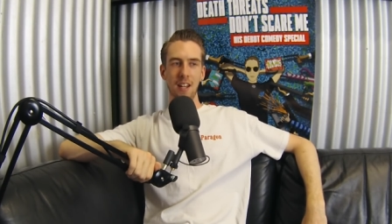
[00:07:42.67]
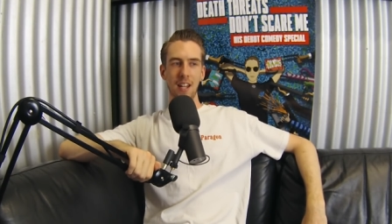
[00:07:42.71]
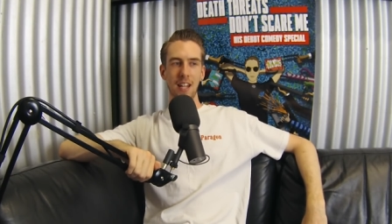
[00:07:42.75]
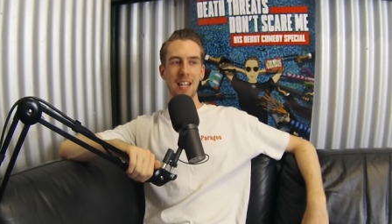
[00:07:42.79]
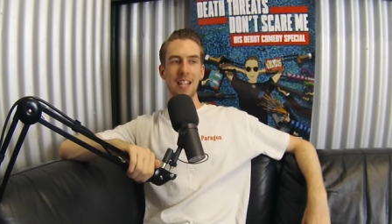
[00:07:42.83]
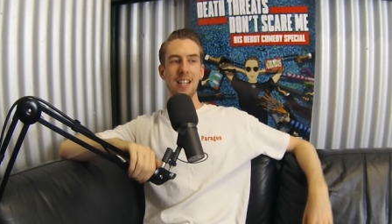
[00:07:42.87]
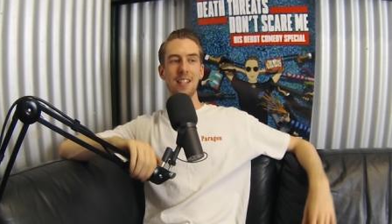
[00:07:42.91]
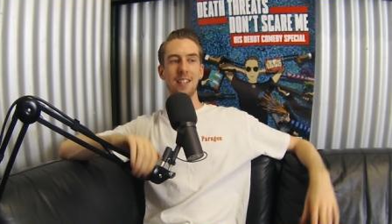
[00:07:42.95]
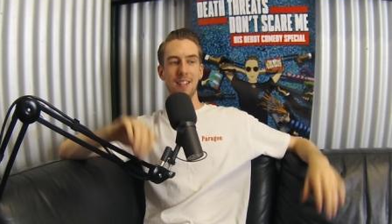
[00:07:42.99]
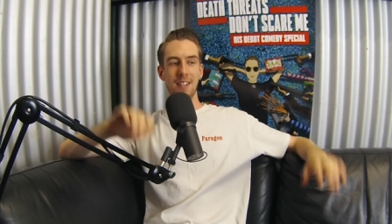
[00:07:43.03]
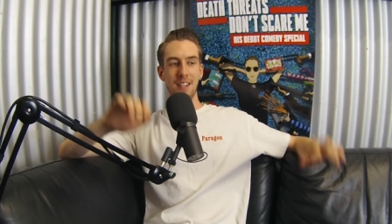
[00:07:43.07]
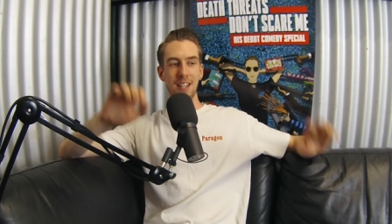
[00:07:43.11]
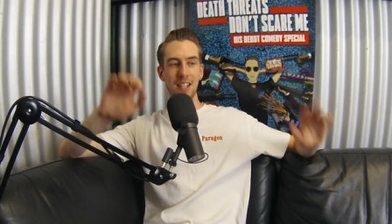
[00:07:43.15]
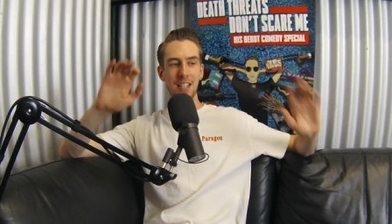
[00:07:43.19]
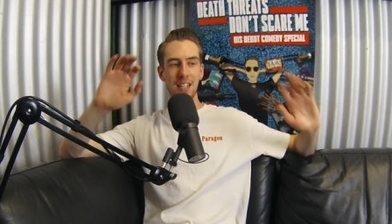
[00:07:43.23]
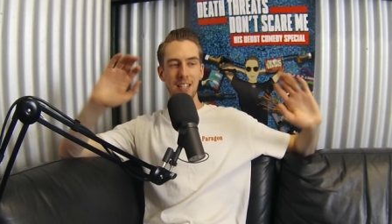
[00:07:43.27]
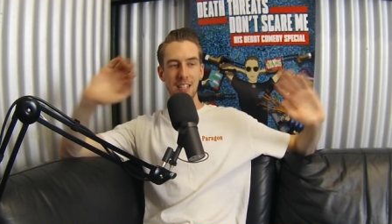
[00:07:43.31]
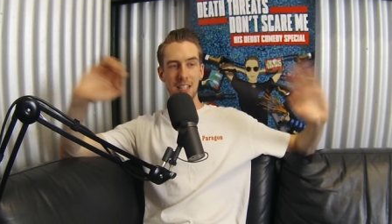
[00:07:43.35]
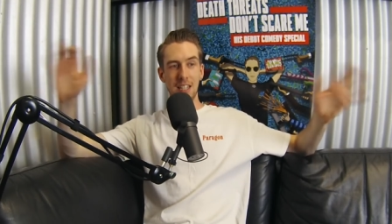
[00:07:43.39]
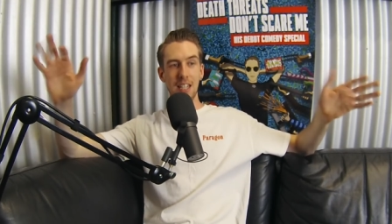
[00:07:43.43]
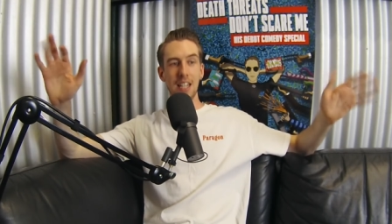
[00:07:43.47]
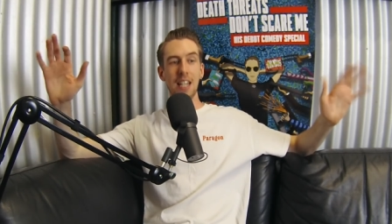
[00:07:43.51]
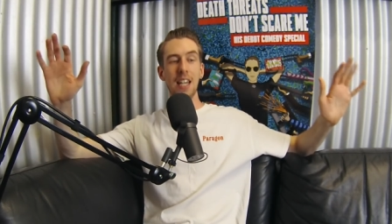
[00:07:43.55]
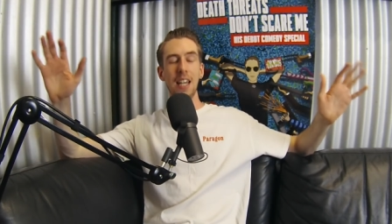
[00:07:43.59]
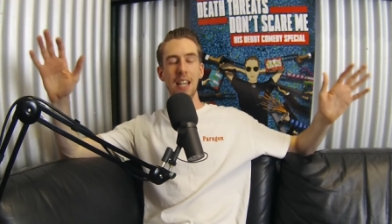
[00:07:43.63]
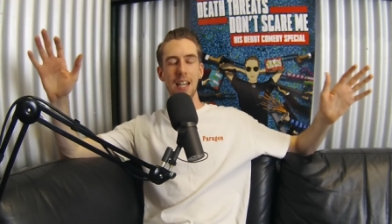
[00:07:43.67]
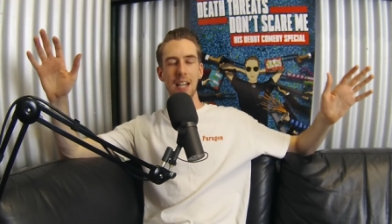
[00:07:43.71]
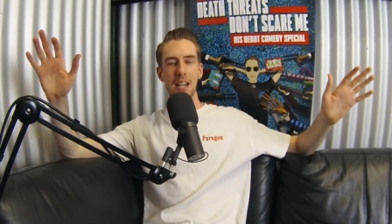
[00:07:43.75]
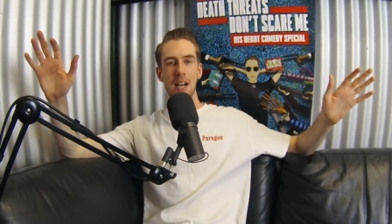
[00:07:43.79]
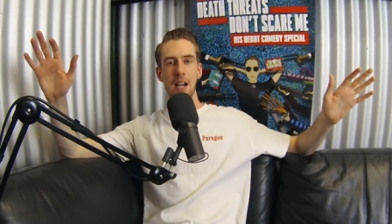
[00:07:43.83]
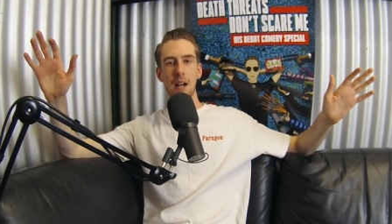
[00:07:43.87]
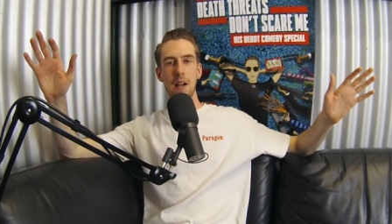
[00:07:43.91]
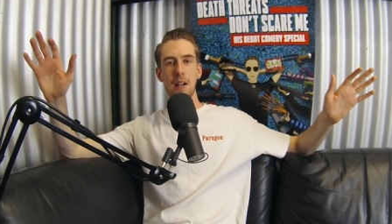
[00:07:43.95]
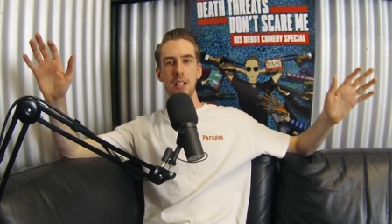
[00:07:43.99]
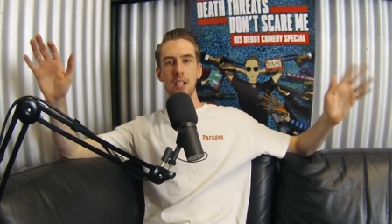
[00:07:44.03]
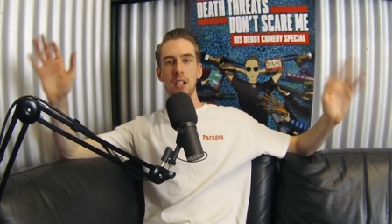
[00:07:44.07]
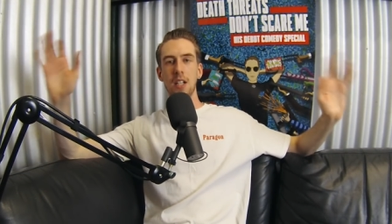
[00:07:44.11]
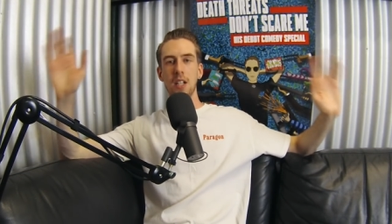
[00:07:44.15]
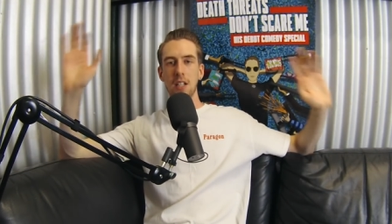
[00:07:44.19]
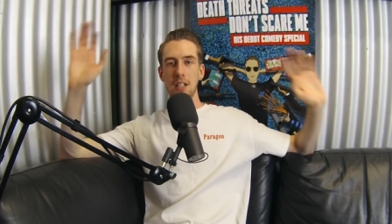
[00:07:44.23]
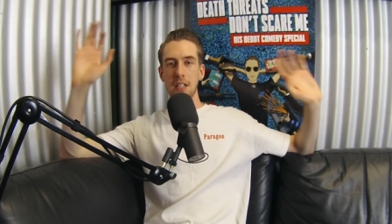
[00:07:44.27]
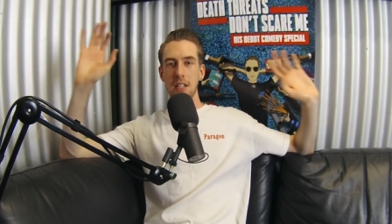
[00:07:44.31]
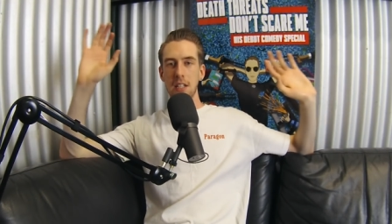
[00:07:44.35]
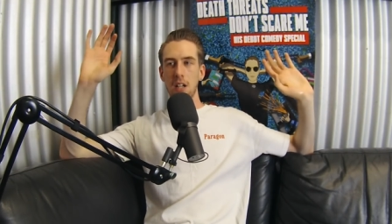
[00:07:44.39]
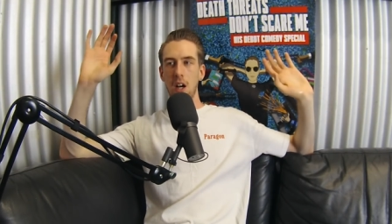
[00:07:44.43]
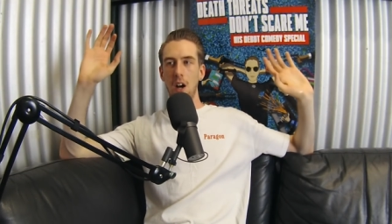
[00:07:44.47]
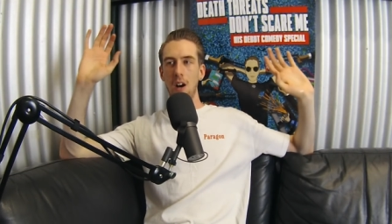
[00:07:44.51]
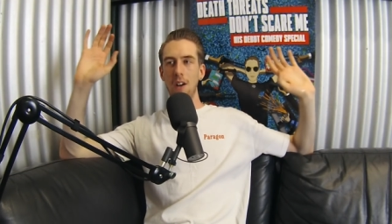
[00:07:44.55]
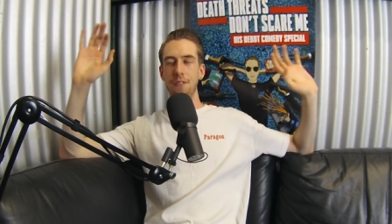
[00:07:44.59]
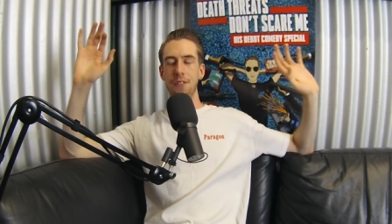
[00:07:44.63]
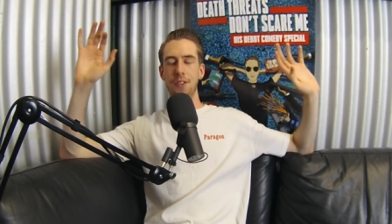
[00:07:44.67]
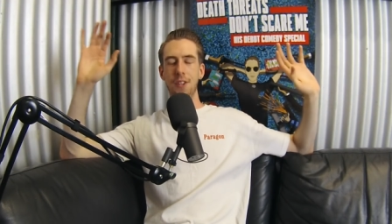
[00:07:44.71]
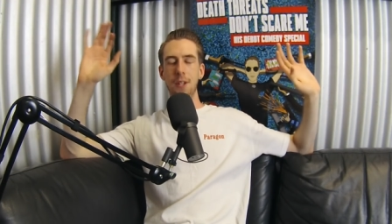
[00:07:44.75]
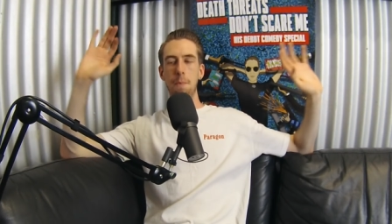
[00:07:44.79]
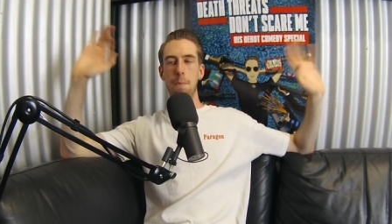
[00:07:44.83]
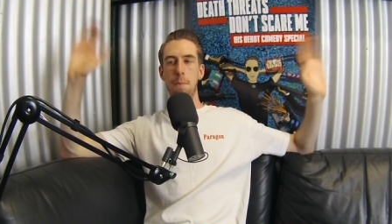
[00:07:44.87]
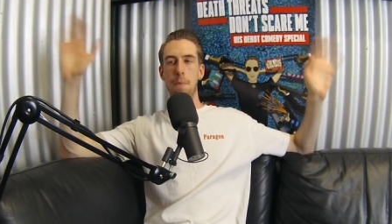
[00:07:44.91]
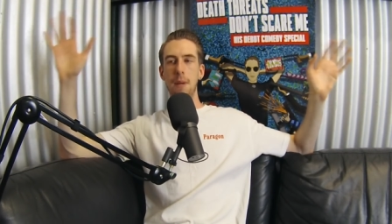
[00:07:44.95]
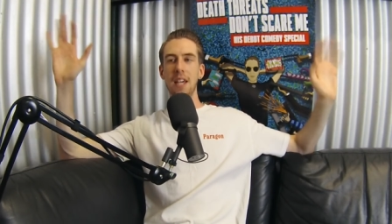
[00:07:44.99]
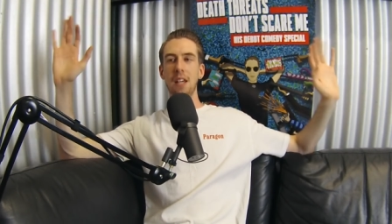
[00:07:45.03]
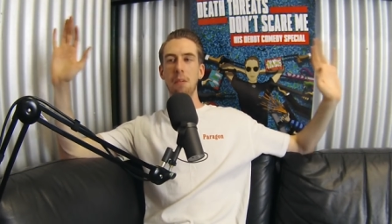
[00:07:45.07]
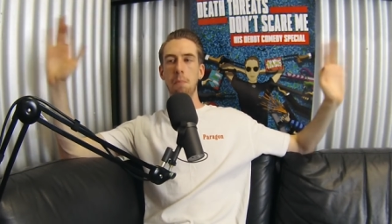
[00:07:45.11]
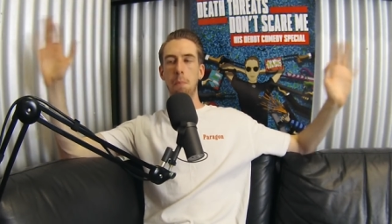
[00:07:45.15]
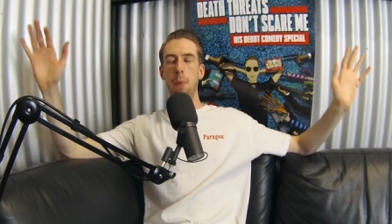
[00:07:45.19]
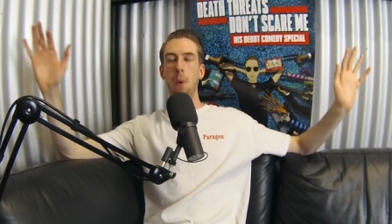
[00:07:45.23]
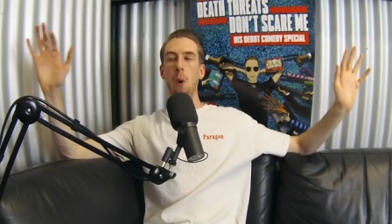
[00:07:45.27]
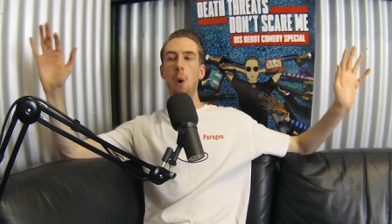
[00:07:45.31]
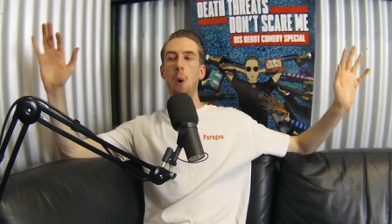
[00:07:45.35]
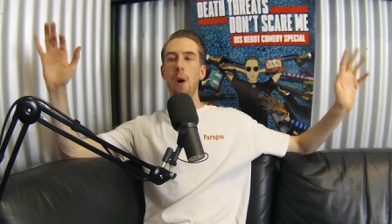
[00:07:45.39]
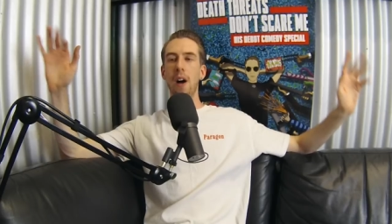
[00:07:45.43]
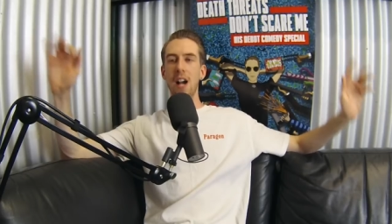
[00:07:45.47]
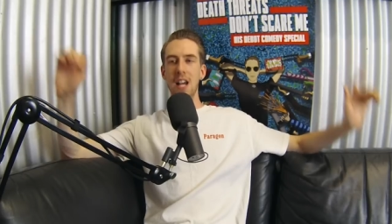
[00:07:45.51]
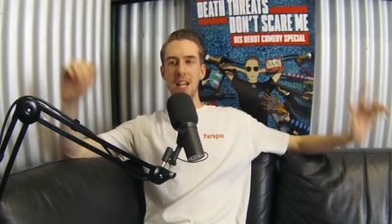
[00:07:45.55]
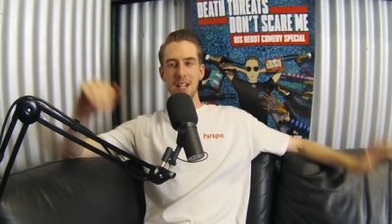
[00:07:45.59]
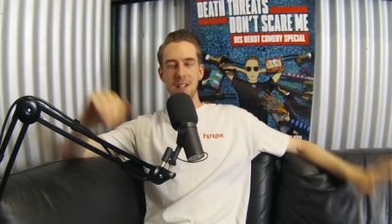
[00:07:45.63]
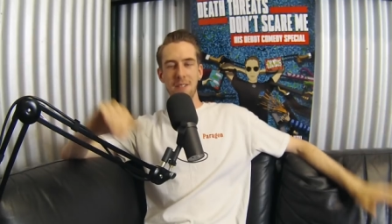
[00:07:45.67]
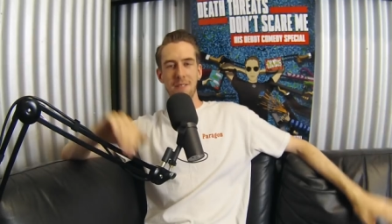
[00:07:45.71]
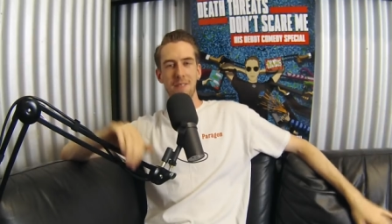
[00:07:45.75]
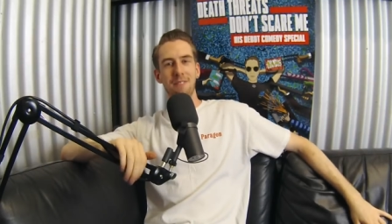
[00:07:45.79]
is the year of the big boy.